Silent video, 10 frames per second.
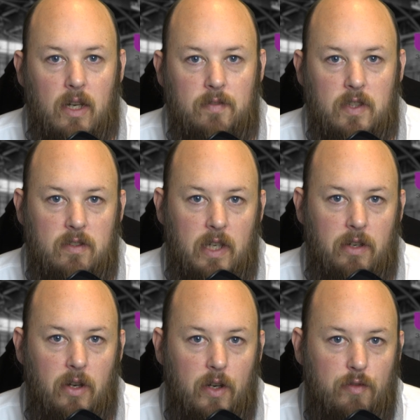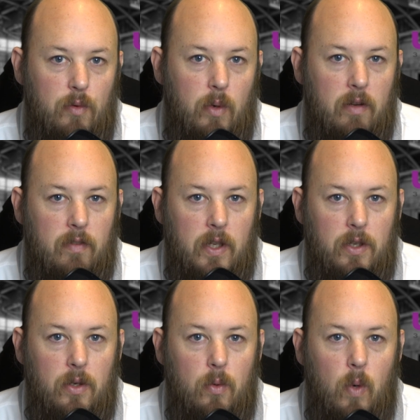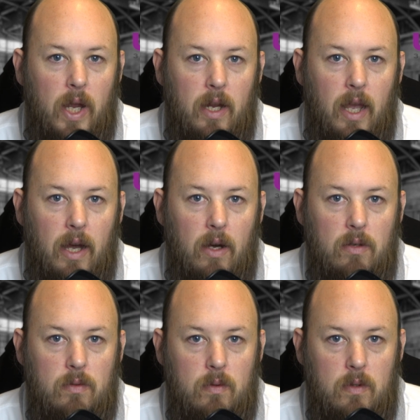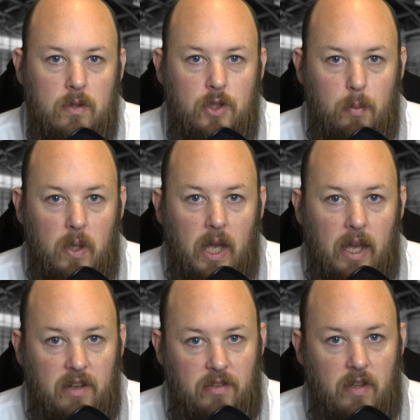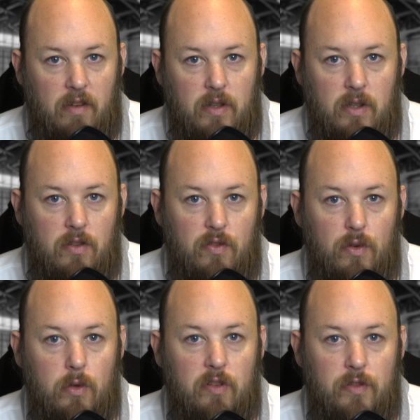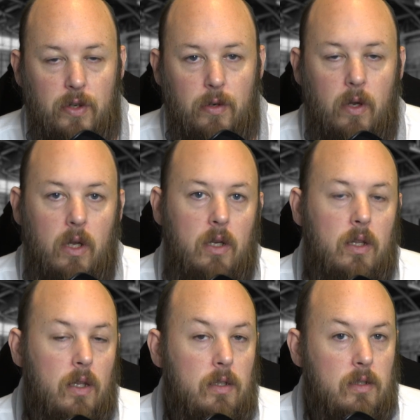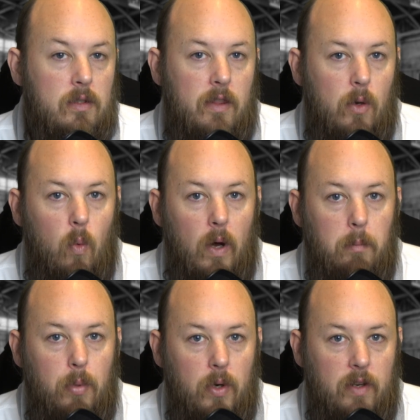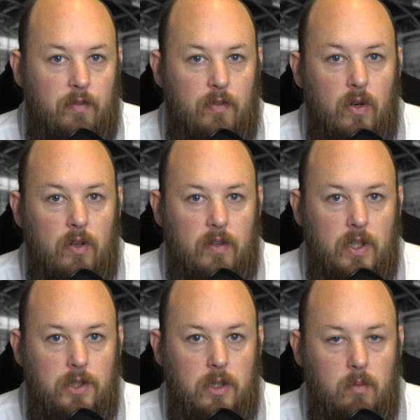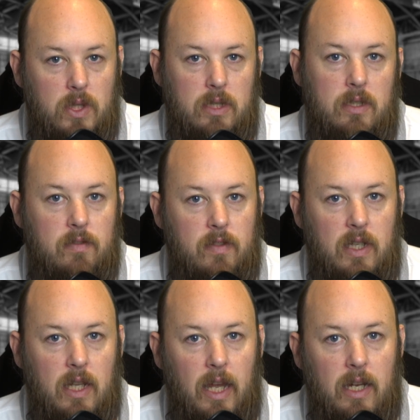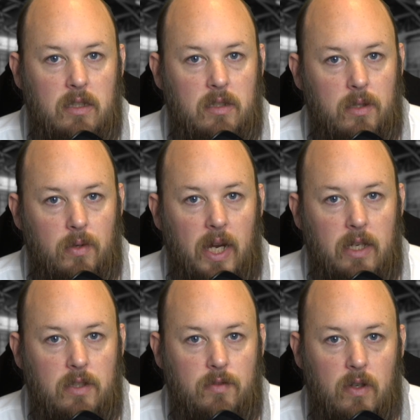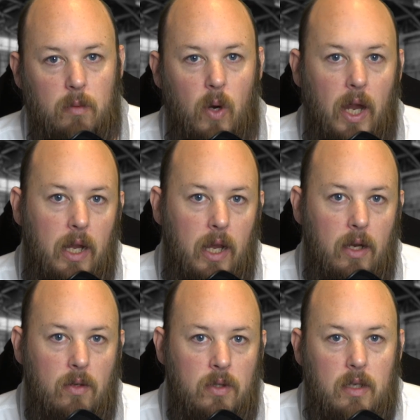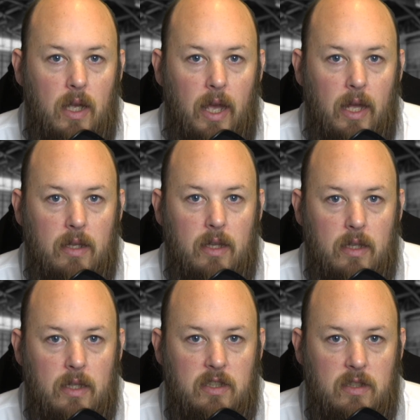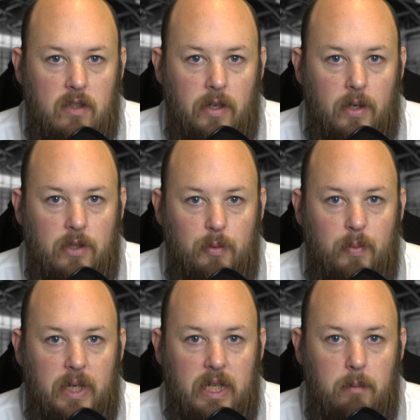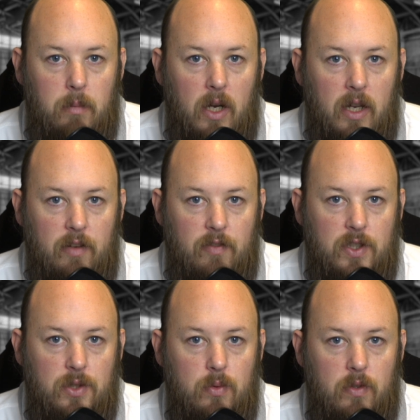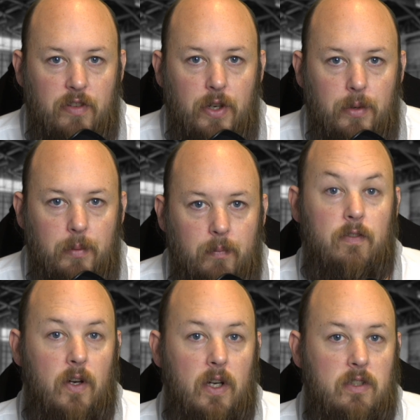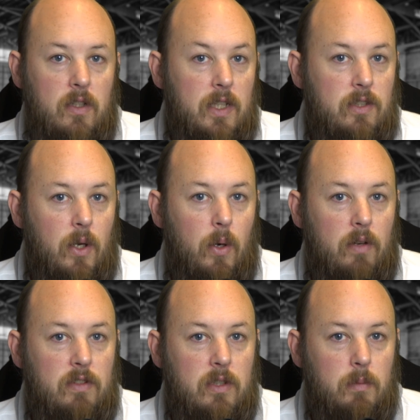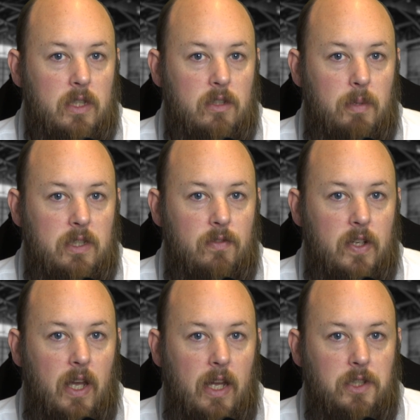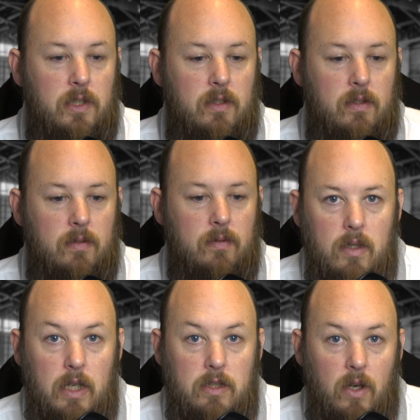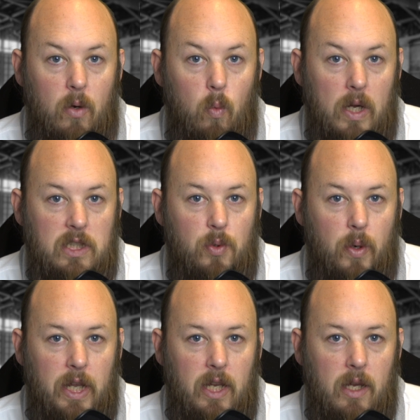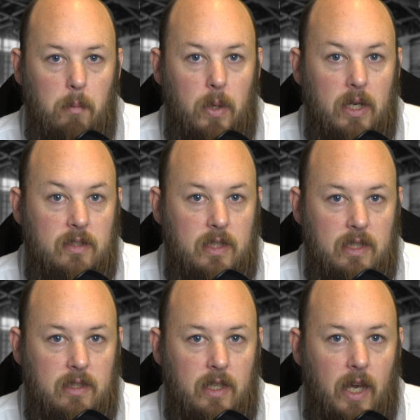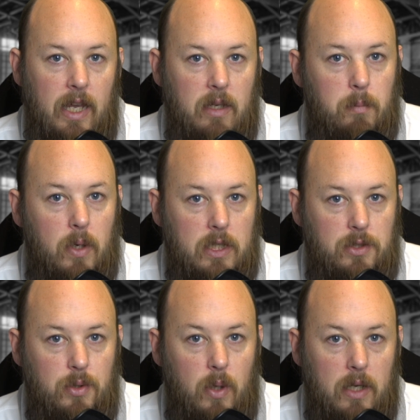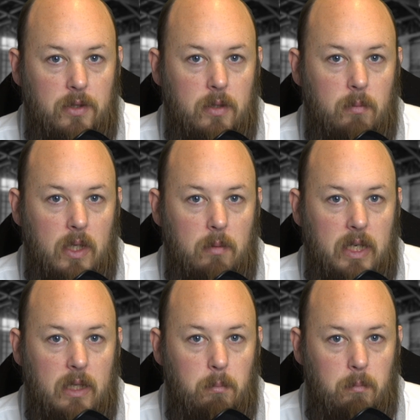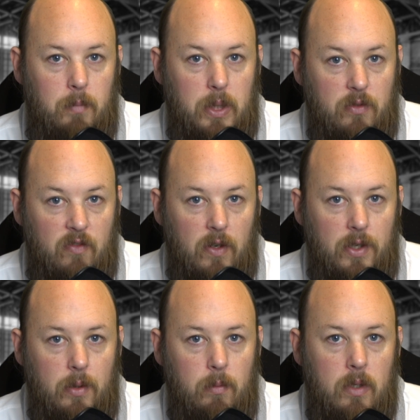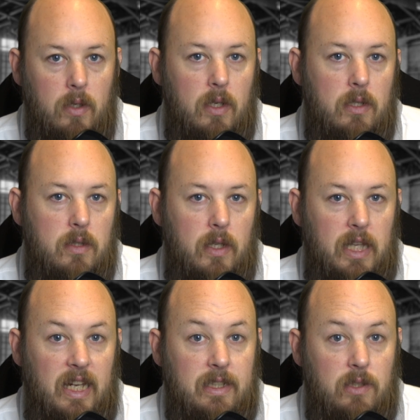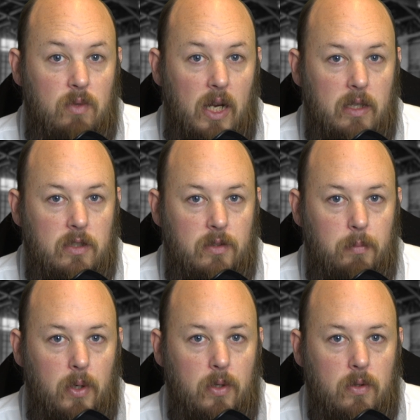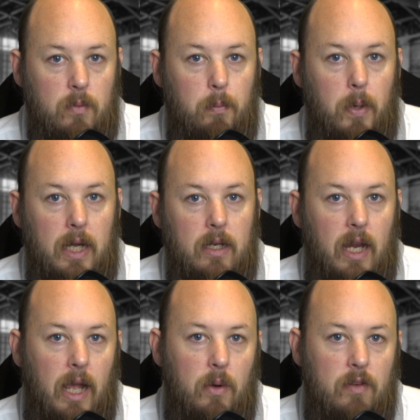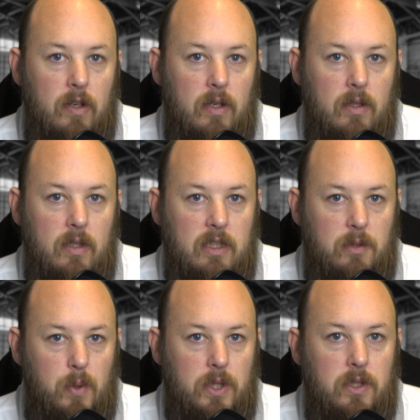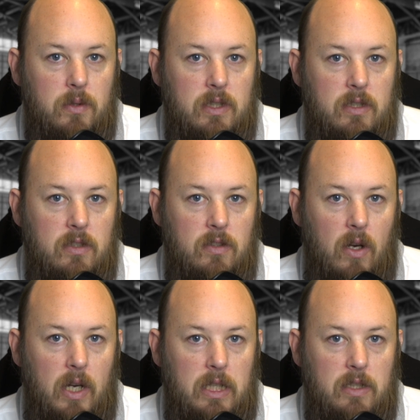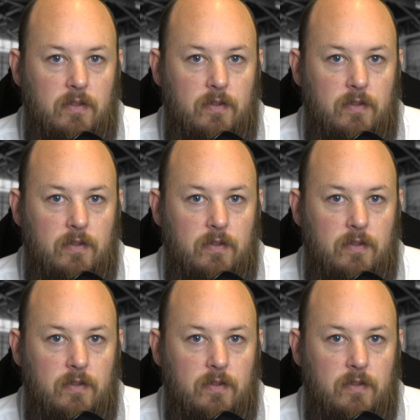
enough to send over one of the new Wanhao Duplicator 7s for review. This is the 1.4 version, which is the very latest and greatest from Wanhao, and this is going to be my official review. First, let's go over some of the specifications. It's got a 120 by 68 by 200 millimeter build volume, so that is rather small, but however, this printer is designed